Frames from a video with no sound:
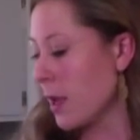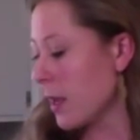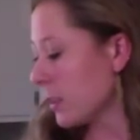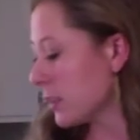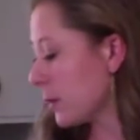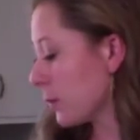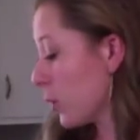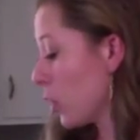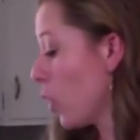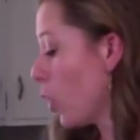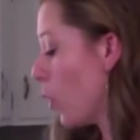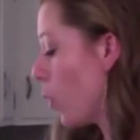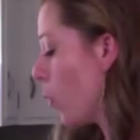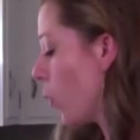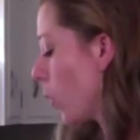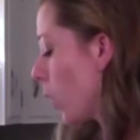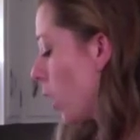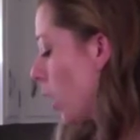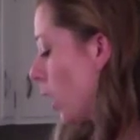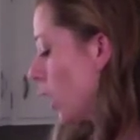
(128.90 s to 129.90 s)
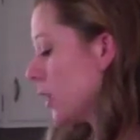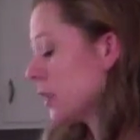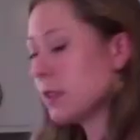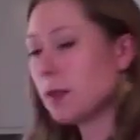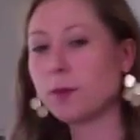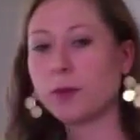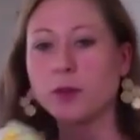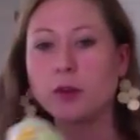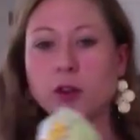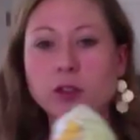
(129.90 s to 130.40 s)
Some corn,
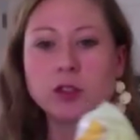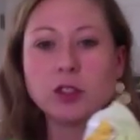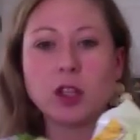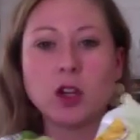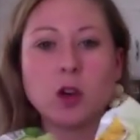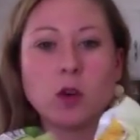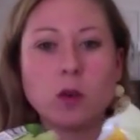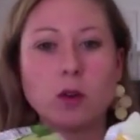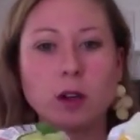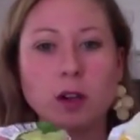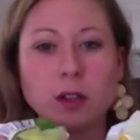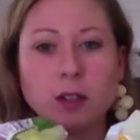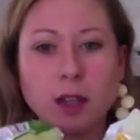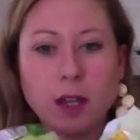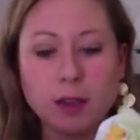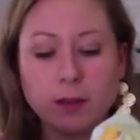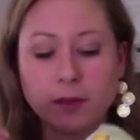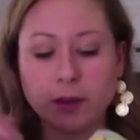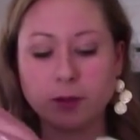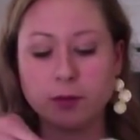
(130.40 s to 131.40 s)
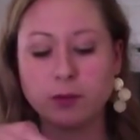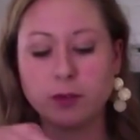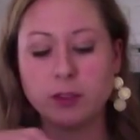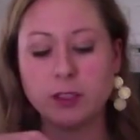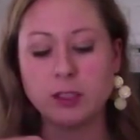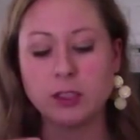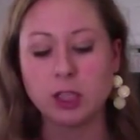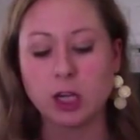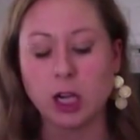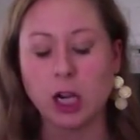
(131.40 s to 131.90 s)
some frozen corn out of the
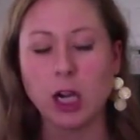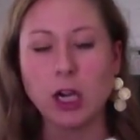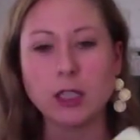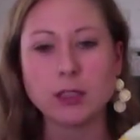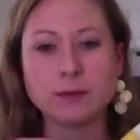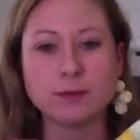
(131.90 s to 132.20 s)
freezer,